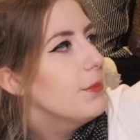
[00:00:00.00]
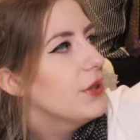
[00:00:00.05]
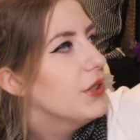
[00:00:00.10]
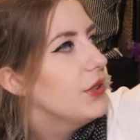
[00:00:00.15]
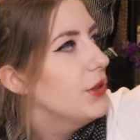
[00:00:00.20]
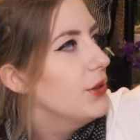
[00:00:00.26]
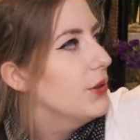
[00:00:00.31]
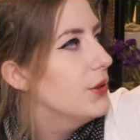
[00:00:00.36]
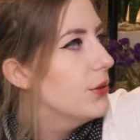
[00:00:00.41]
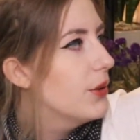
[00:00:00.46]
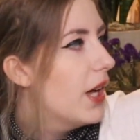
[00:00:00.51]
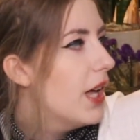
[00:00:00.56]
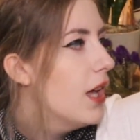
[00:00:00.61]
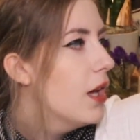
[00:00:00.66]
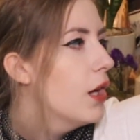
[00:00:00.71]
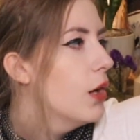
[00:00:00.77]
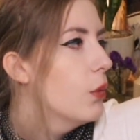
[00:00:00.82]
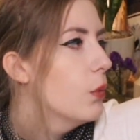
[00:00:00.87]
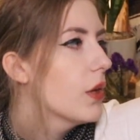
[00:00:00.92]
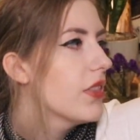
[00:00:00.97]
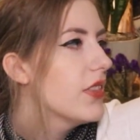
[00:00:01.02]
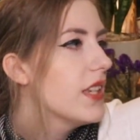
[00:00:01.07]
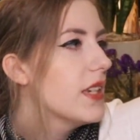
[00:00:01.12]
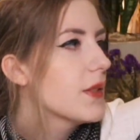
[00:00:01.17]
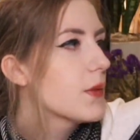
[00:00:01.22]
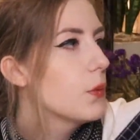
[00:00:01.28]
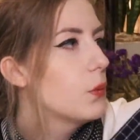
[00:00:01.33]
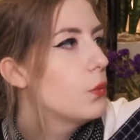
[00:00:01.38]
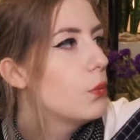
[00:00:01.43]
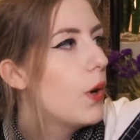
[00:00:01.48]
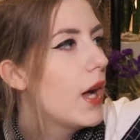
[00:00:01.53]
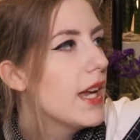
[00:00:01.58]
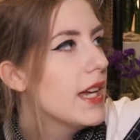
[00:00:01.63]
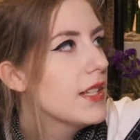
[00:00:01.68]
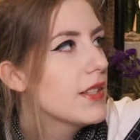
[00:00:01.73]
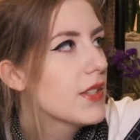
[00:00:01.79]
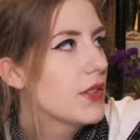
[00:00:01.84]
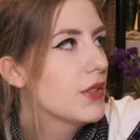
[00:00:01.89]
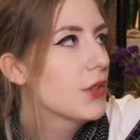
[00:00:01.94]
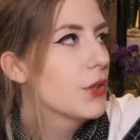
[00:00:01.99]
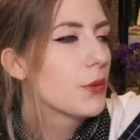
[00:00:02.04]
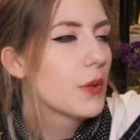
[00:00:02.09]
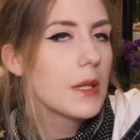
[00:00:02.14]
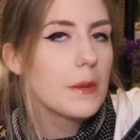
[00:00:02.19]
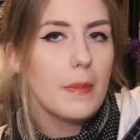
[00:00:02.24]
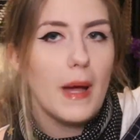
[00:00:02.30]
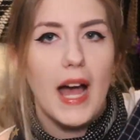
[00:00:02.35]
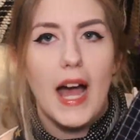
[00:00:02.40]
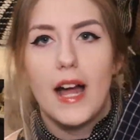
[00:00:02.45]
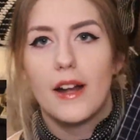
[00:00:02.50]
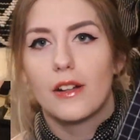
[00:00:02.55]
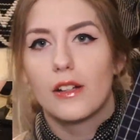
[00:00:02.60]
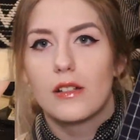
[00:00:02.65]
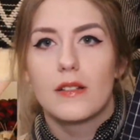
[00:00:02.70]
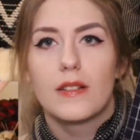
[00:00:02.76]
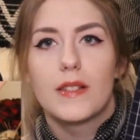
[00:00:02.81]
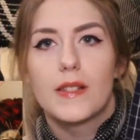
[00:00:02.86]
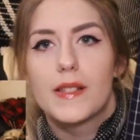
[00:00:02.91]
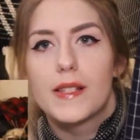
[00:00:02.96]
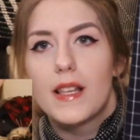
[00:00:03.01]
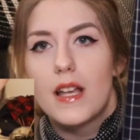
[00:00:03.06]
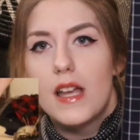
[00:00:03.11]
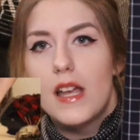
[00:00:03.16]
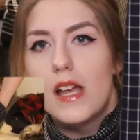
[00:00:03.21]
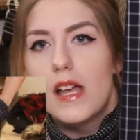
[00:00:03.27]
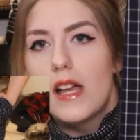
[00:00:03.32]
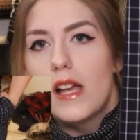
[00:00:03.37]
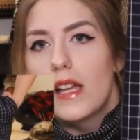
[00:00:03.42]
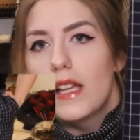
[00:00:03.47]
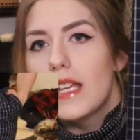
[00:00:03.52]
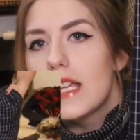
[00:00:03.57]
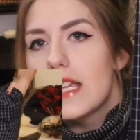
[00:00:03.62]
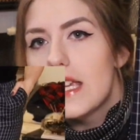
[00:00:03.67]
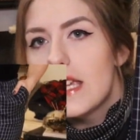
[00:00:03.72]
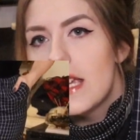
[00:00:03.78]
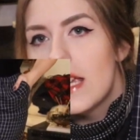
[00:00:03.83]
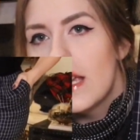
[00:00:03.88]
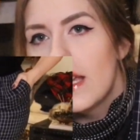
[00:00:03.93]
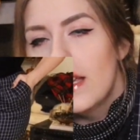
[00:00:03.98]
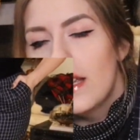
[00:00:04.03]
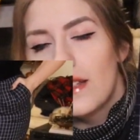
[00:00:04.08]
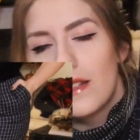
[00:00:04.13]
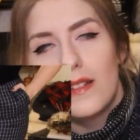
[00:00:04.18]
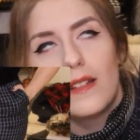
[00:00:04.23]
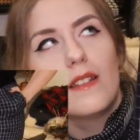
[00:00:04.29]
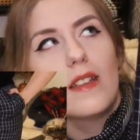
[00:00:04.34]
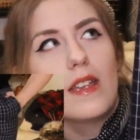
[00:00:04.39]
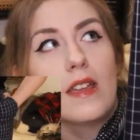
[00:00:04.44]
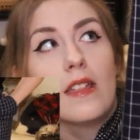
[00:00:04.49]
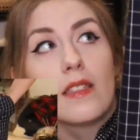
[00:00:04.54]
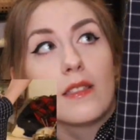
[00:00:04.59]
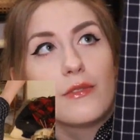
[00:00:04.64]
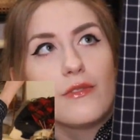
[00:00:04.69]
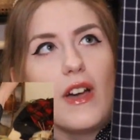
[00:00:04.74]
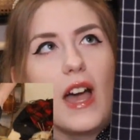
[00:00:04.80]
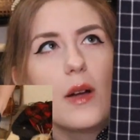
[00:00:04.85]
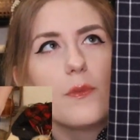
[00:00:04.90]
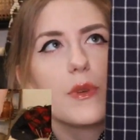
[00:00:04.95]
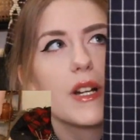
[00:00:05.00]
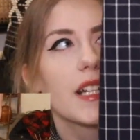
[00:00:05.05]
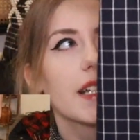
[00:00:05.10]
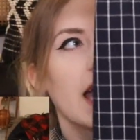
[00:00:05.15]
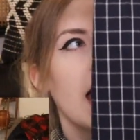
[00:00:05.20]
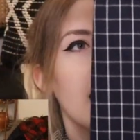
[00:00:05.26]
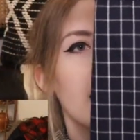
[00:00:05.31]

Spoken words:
blue with these white grid patterns in the fabric.